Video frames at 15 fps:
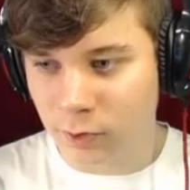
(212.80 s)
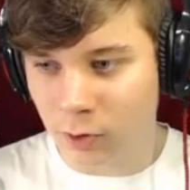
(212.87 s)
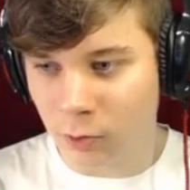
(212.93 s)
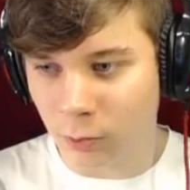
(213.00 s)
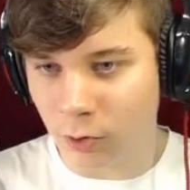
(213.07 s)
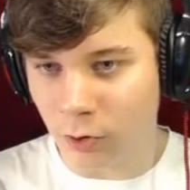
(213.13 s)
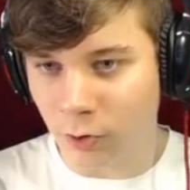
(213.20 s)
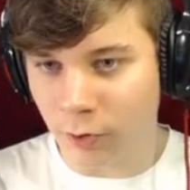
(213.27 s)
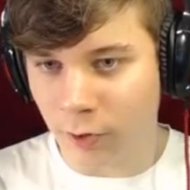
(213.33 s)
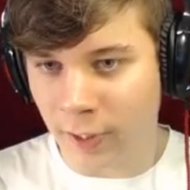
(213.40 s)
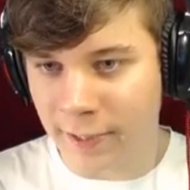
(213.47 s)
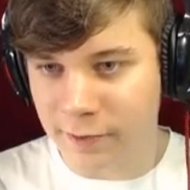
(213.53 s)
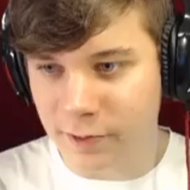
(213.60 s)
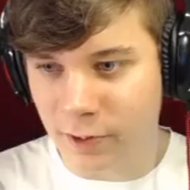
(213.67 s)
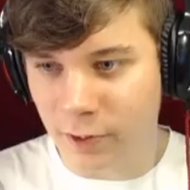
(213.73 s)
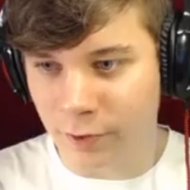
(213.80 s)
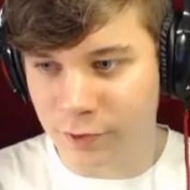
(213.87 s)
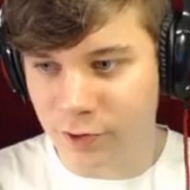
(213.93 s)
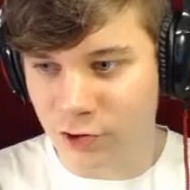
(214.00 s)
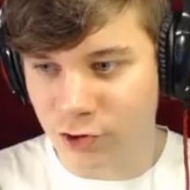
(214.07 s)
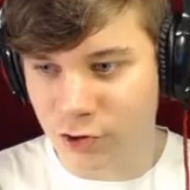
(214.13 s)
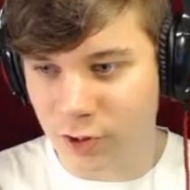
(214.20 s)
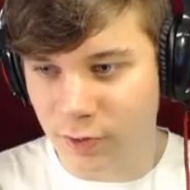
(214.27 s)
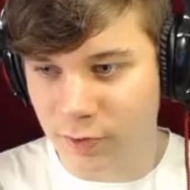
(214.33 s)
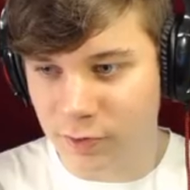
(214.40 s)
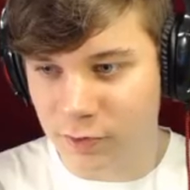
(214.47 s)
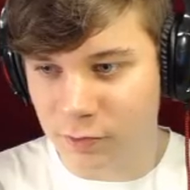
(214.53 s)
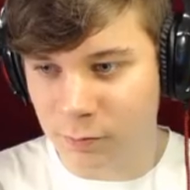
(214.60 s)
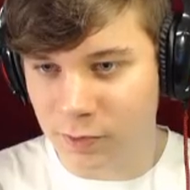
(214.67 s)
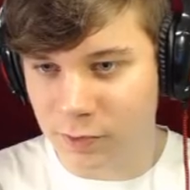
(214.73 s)
Oh god, I actually can't see shit. This
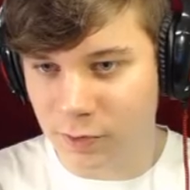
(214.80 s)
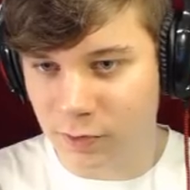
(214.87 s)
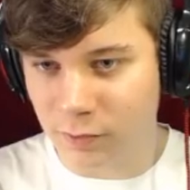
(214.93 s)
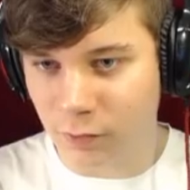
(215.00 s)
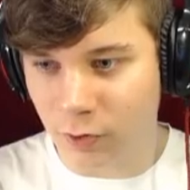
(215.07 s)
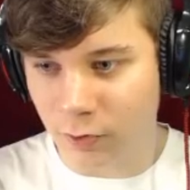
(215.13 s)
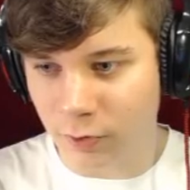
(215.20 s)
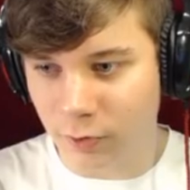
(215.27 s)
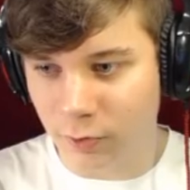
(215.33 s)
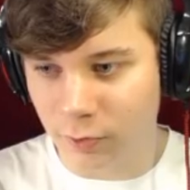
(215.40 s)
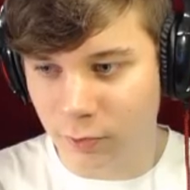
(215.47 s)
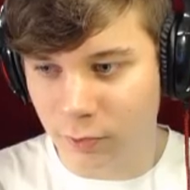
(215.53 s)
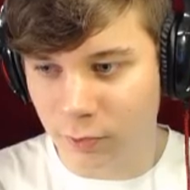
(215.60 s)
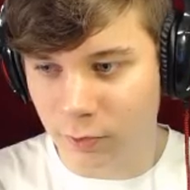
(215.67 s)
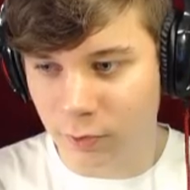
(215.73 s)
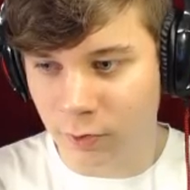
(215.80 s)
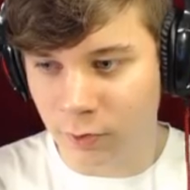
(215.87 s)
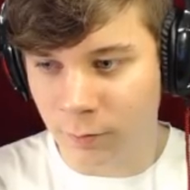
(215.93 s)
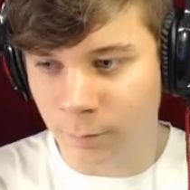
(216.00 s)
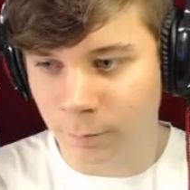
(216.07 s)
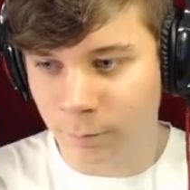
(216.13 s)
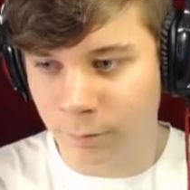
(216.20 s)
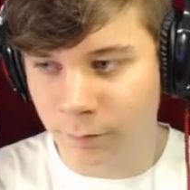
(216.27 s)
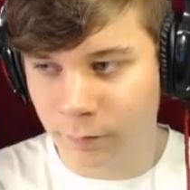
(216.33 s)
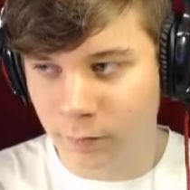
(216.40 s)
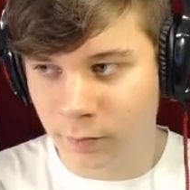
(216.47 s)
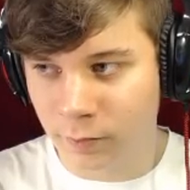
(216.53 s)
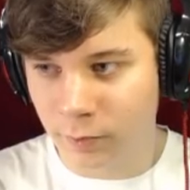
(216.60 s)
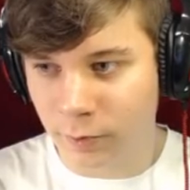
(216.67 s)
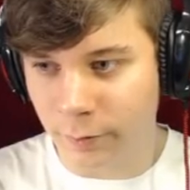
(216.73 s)
is misty as fuck. Um,
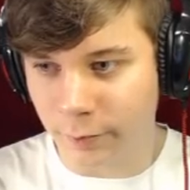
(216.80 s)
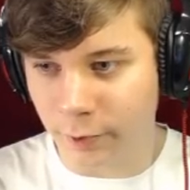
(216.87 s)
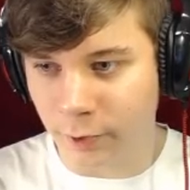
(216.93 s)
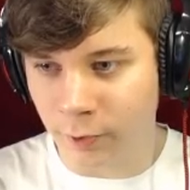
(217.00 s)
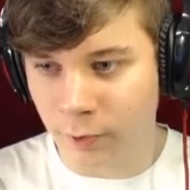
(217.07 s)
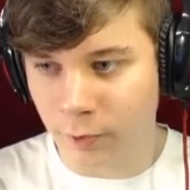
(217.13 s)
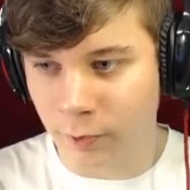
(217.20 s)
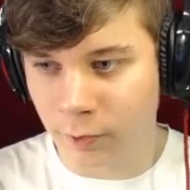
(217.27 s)
there you go.